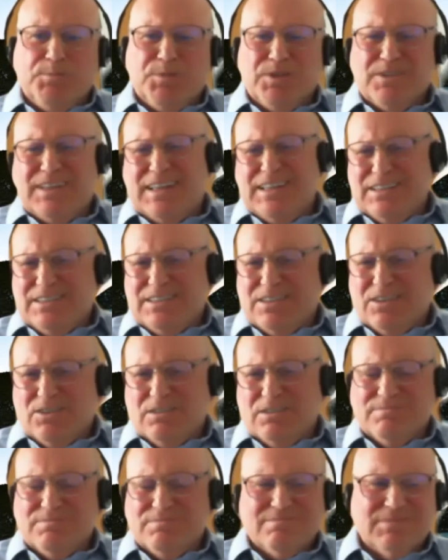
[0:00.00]
but then you
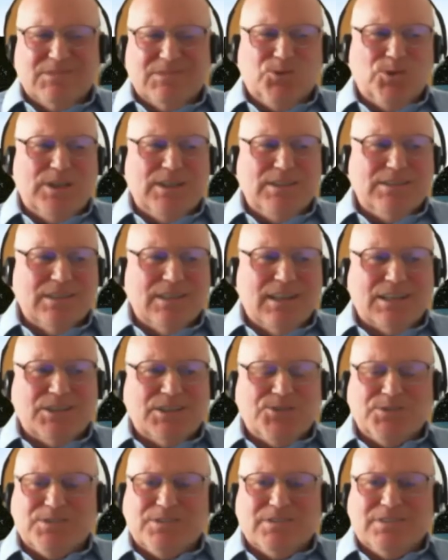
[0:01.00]
start talking to
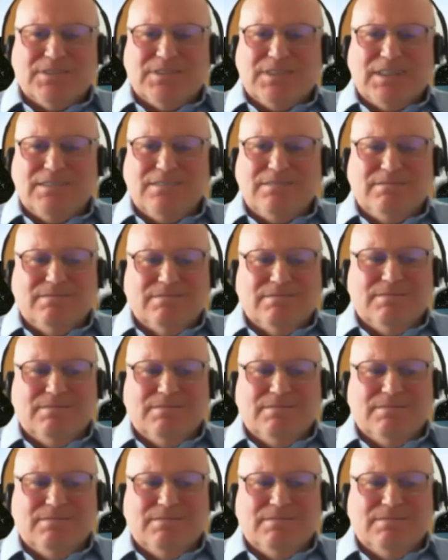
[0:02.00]
lecturers and say